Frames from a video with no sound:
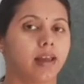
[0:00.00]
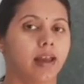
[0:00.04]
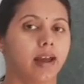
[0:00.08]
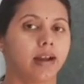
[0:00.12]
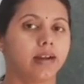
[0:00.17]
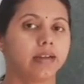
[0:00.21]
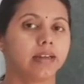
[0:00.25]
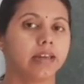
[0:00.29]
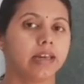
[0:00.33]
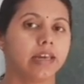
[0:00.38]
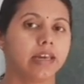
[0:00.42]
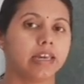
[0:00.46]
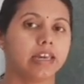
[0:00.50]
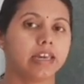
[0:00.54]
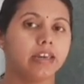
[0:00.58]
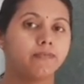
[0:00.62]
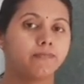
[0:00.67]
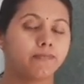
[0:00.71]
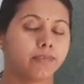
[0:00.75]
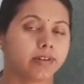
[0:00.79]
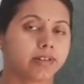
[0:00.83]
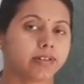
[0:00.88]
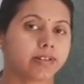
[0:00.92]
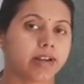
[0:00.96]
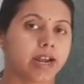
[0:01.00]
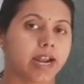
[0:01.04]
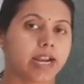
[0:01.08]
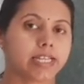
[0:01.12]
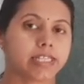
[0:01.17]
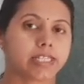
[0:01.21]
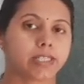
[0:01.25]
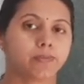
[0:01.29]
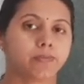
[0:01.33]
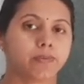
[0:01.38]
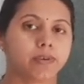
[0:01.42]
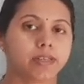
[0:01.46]
that if a
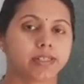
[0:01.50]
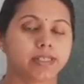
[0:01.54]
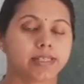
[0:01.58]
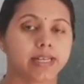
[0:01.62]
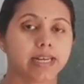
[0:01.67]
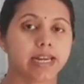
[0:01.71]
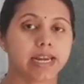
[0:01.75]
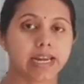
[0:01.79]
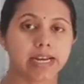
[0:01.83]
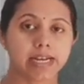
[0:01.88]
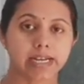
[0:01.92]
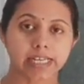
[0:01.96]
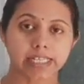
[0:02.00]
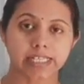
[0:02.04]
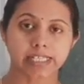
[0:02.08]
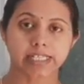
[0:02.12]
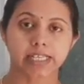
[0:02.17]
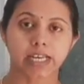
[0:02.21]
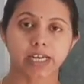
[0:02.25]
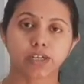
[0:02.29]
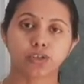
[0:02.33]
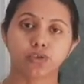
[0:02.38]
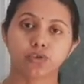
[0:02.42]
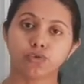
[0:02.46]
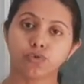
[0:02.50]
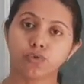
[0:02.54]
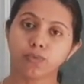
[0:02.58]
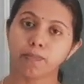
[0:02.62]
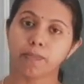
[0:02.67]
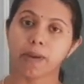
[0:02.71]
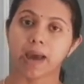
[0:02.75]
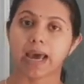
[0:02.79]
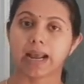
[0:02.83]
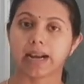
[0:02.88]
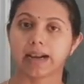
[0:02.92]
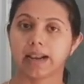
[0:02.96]
transversal intersect two
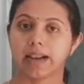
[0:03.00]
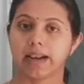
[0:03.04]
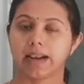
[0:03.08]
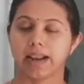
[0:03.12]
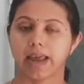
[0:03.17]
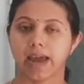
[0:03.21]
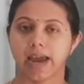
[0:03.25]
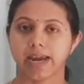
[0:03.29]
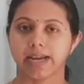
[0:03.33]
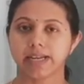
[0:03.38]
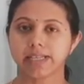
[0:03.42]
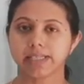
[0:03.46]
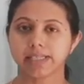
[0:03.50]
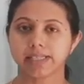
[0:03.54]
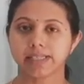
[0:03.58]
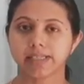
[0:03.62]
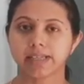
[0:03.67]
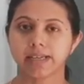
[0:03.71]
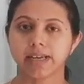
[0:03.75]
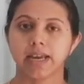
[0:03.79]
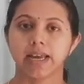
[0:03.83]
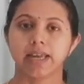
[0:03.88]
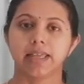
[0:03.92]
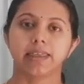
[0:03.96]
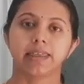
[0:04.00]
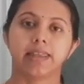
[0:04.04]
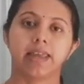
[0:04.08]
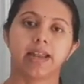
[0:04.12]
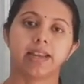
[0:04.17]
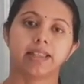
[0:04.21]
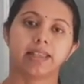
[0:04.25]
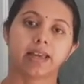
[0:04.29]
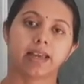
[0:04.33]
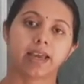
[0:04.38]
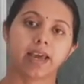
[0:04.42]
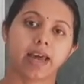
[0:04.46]
parallel lines,
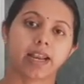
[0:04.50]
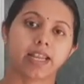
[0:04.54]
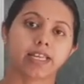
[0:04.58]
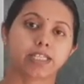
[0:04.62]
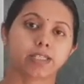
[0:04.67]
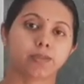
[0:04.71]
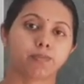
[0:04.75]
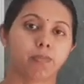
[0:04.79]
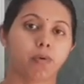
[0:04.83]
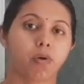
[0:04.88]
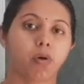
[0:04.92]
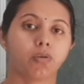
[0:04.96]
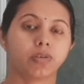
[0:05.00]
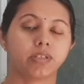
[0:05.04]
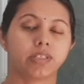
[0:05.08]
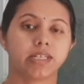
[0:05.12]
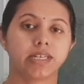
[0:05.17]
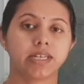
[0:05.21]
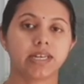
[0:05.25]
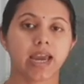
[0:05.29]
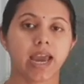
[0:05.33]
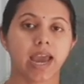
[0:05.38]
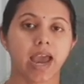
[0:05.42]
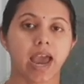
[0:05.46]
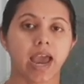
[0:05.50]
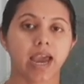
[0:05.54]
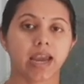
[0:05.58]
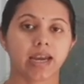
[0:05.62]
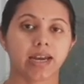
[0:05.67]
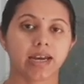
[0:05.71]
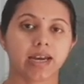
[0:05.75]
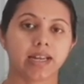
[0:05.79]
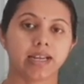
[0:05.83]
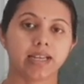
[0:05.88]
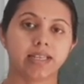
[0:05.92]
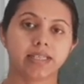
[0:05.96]
then the corresponding
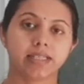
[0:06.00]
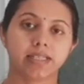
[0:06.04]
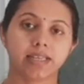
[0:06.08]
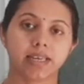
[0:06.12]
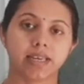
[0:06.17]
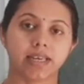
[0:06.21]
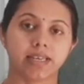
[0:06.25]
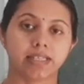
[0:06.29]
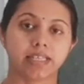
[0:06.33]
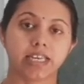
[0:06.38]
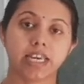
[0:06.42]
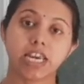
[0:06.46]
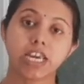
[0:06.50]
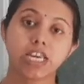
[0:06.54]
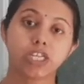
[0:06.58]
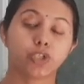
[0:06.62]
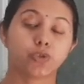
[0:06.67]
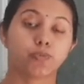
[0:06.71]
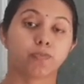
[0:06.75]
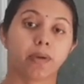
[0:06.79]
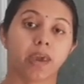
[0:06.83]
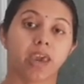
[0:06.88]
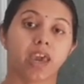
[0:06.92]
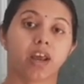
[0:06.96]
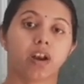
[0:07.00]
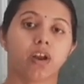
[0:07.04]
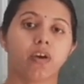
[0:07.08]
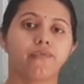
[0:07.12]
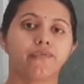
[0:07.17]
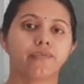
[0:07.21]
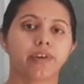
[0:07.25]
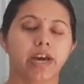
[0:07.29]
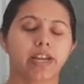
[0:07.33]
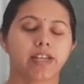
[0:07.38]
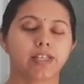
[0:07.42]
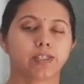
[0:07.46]
angles is, each pair
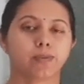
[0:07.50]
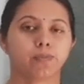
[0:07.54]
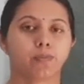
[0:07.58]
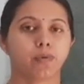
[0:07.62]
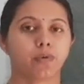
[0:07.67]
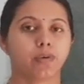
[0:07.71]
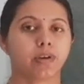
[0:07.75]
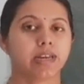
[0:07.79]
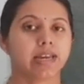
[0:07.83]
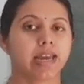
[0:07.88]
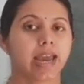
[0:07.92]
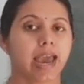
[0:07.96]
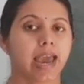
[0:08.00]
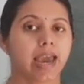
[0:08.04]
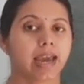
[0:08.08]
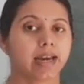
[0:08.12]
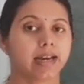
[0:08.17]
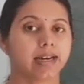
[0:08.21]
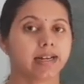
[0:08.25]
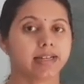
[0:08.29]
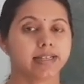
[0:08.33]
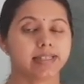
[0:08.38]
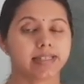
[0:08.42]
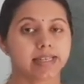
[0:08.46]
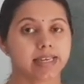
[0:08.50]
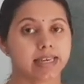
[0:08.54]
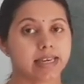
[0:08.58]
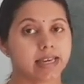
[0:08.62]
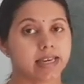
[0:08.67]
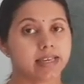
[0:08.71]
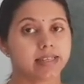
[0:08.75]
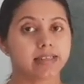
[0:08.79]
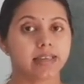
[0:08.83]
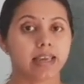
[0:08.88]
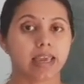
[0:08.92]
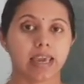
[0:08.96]
of corresponding angles
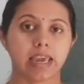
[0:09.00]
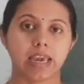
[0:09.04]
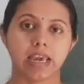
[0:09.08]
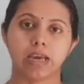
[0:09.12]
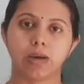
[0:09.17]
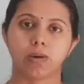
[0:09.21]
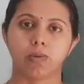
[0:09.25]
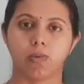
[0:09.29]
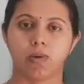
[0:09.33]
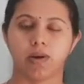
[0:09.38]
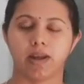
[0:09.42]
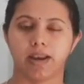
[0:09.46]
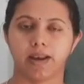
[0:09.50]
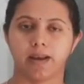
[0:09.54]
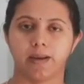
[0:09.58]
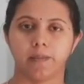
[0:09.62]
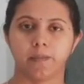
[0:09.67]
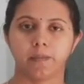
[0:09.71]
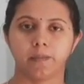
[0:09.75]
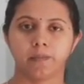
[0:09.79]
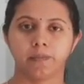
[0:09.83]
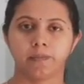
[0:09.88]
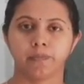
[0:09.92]
is equal.